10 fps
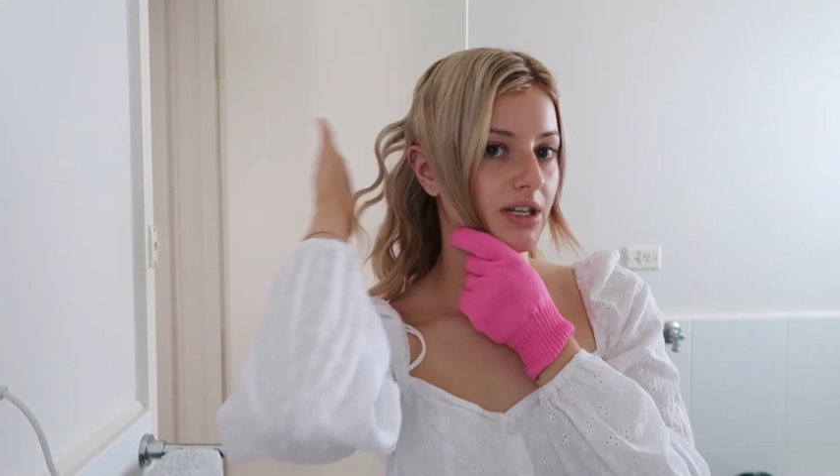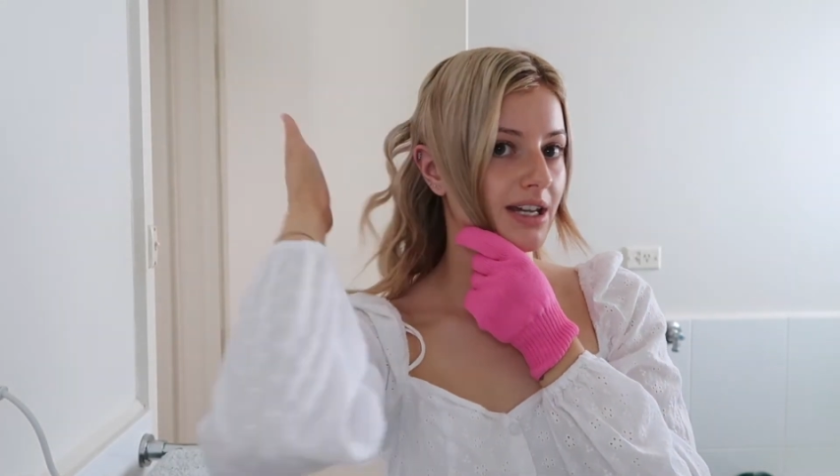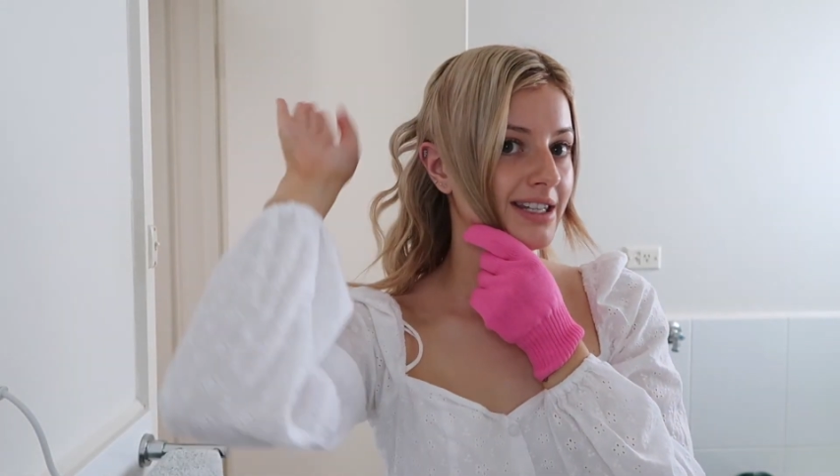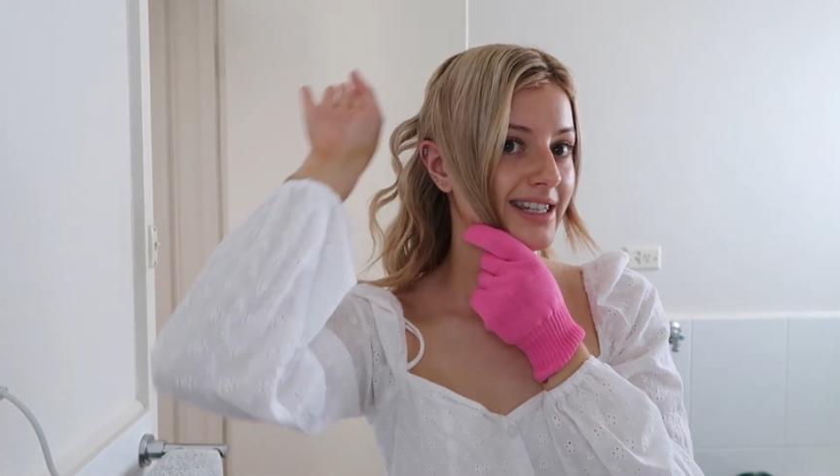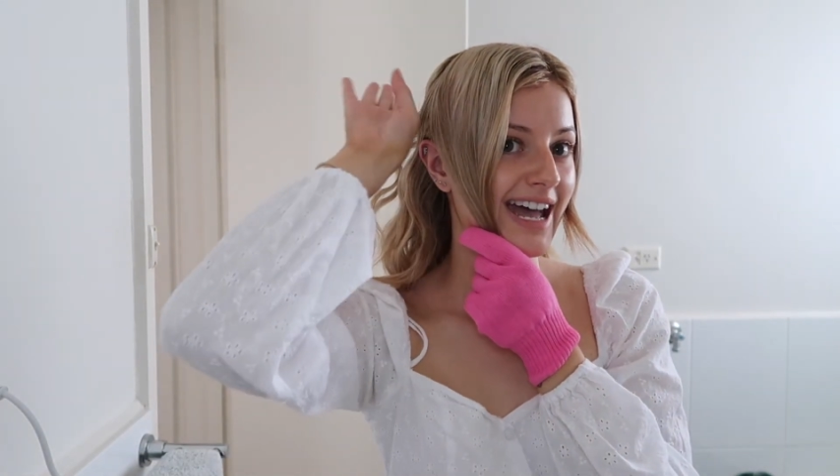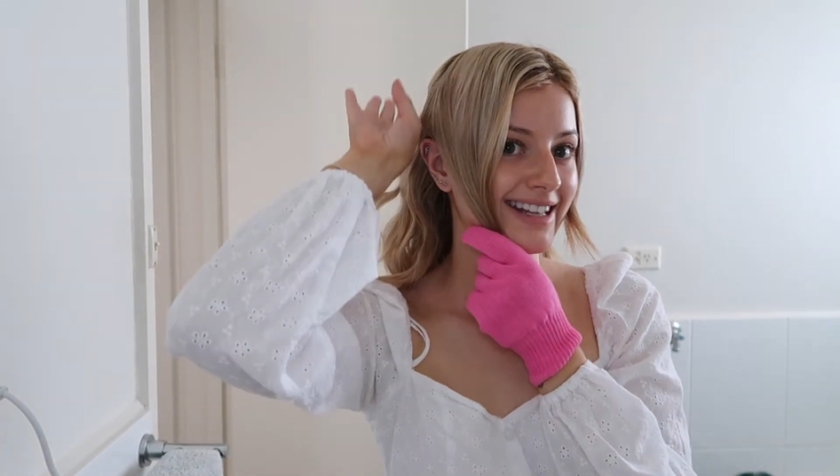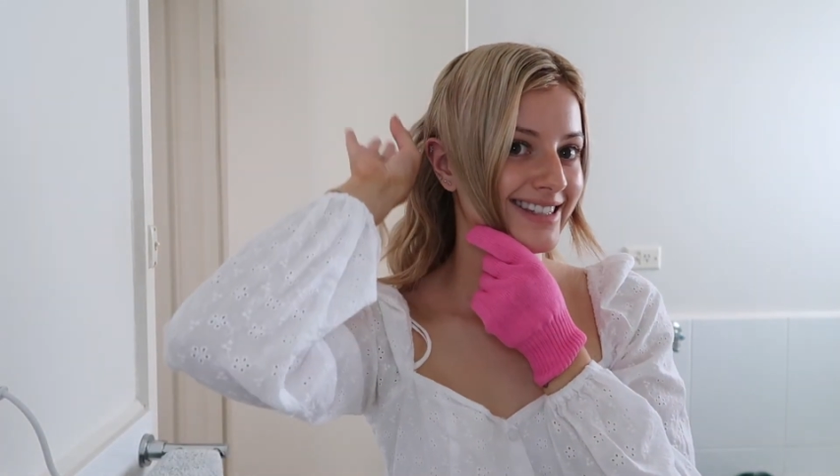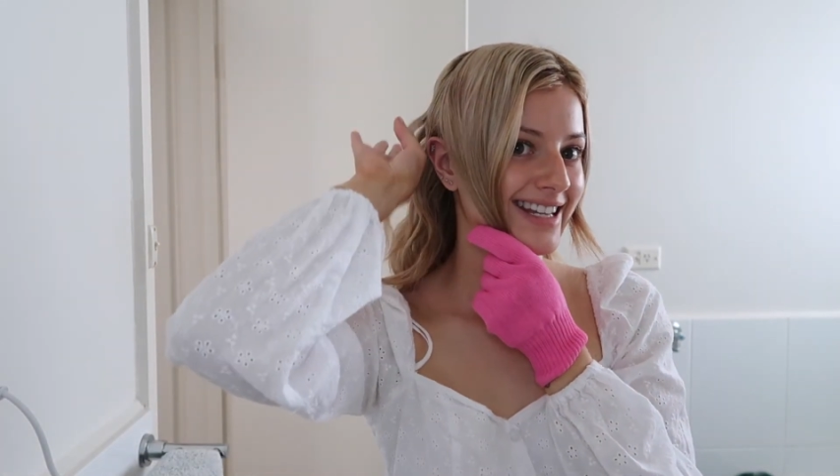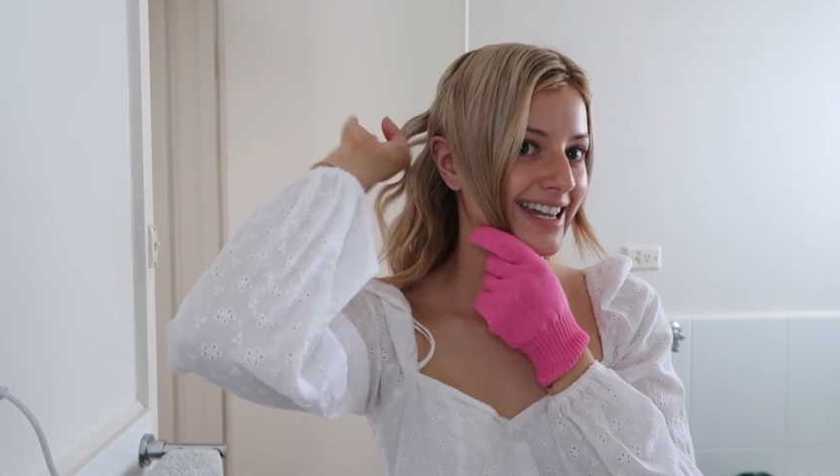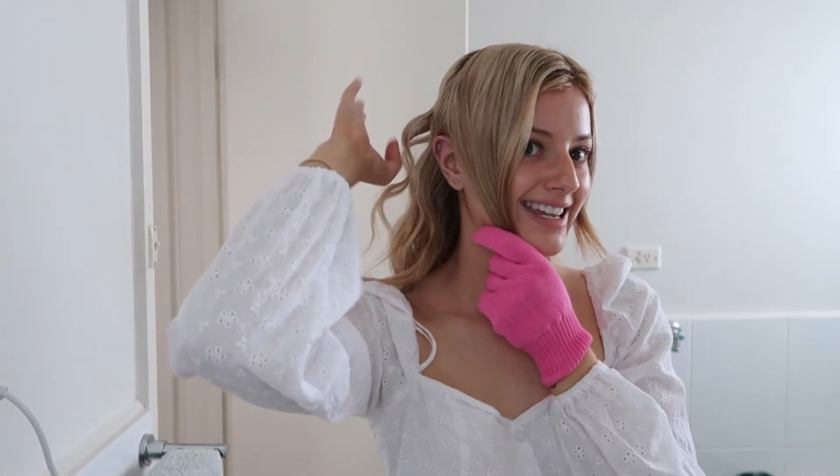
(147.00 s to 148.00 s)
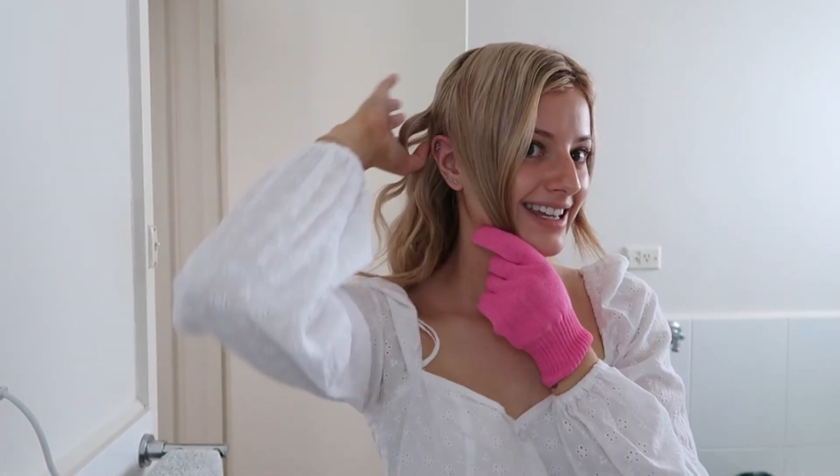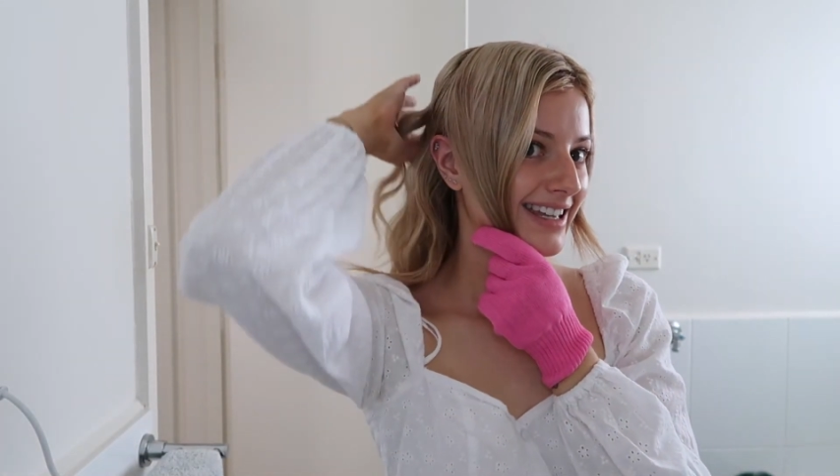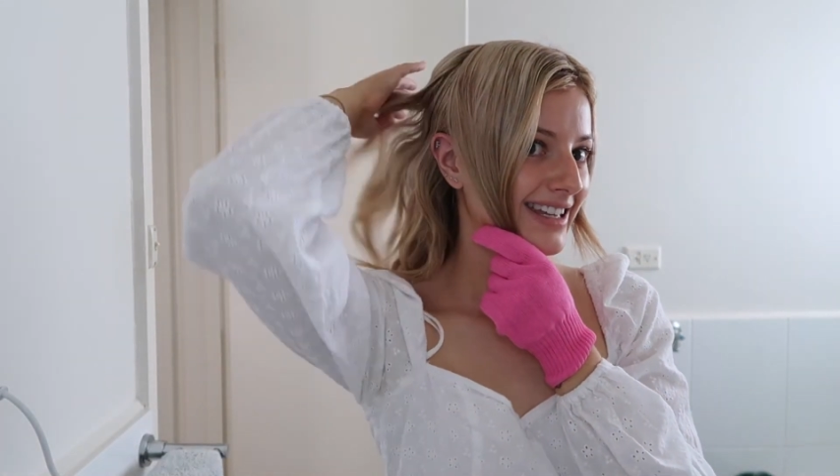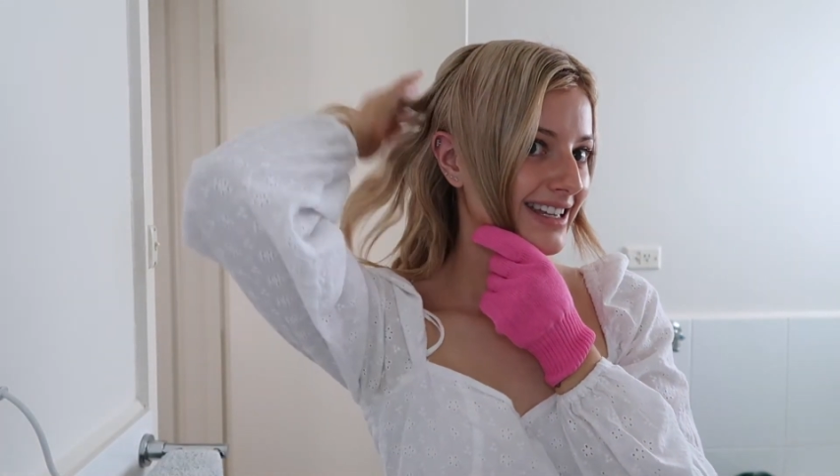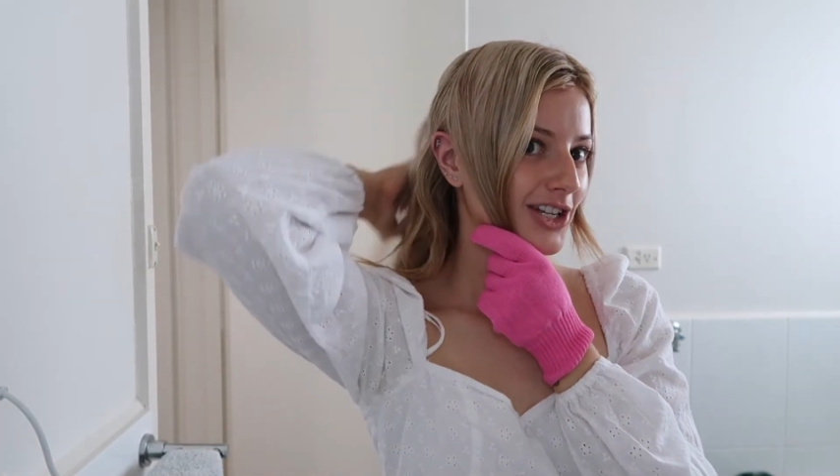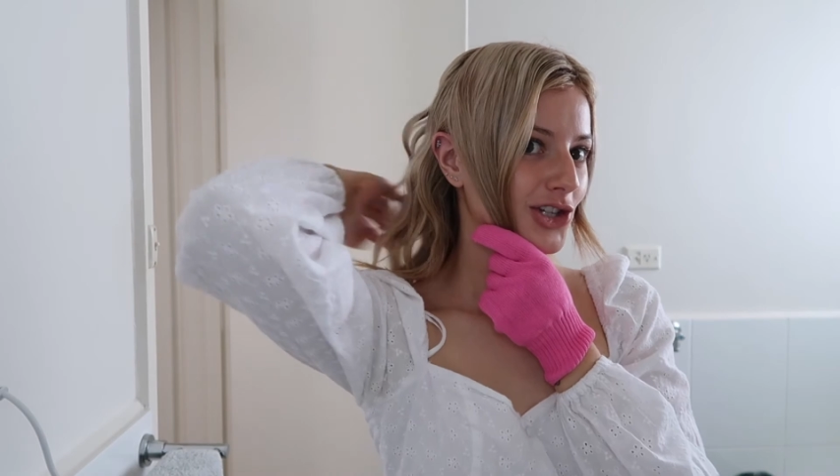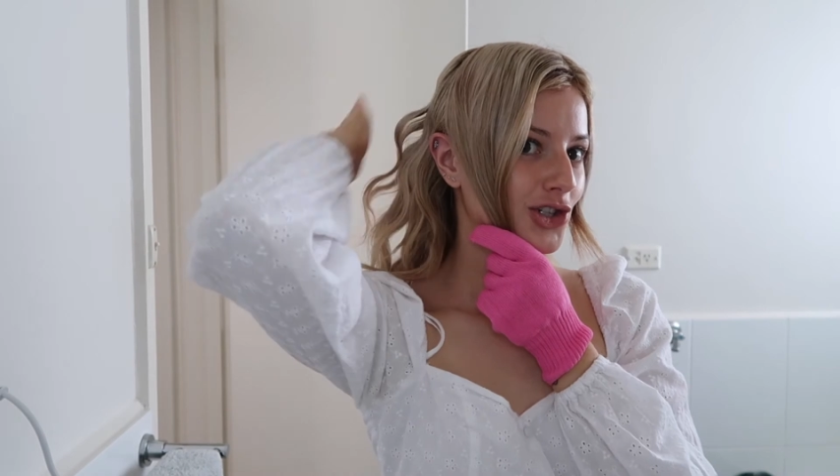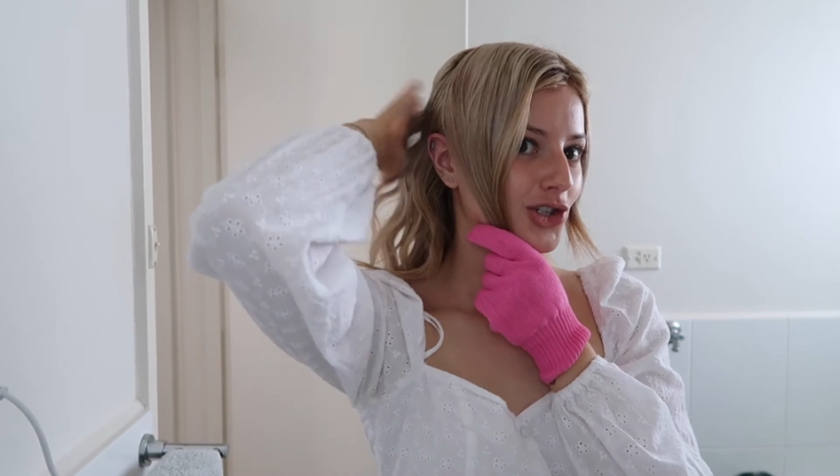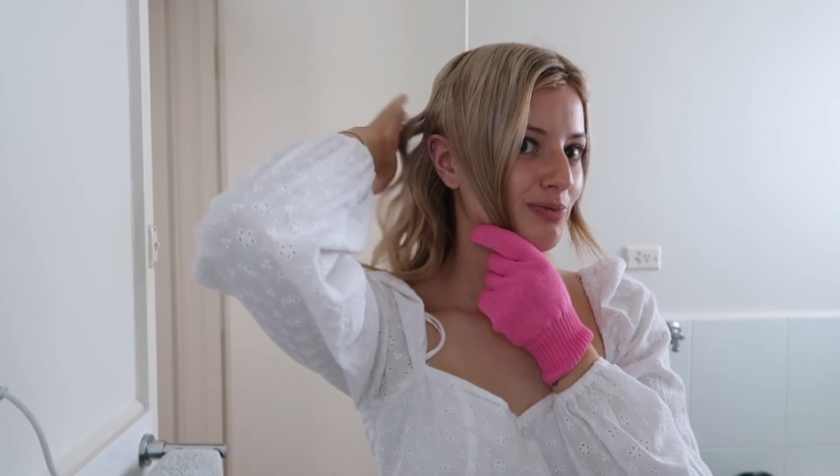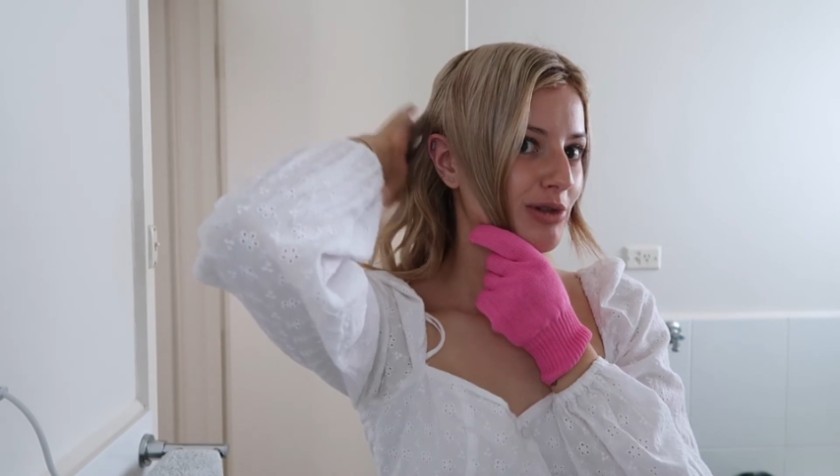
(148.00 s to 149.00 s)
because that's like a
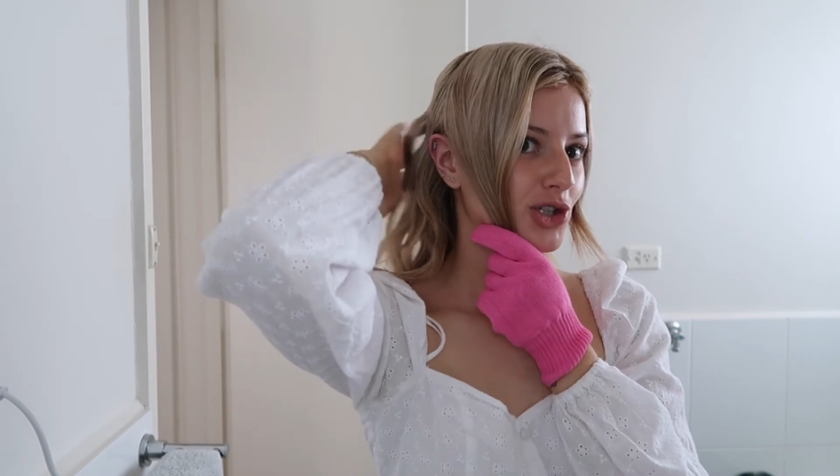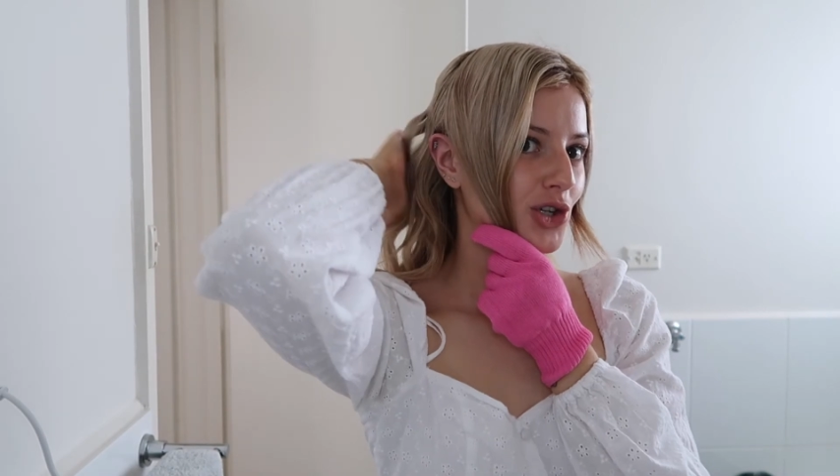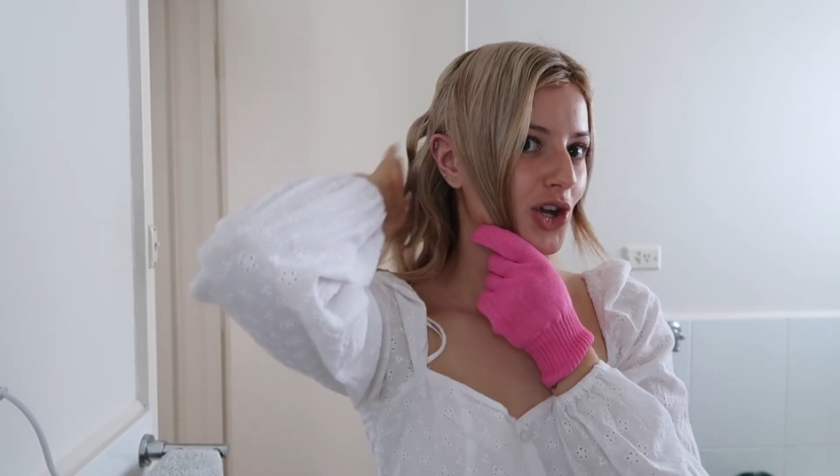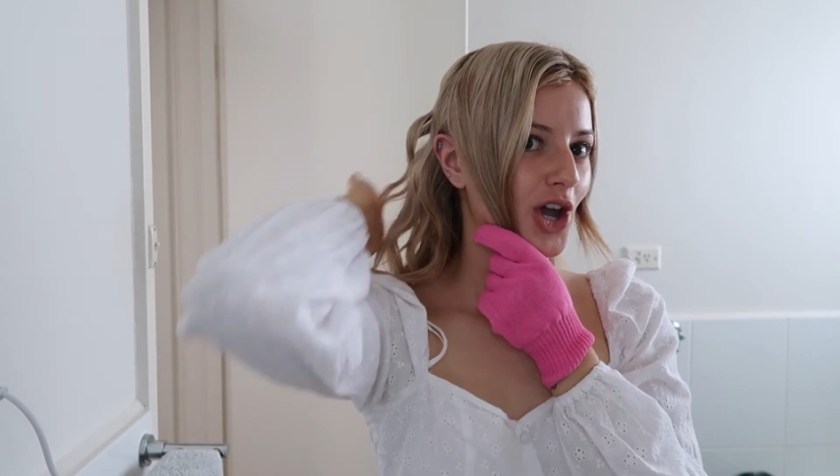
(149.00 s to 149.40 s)
bit too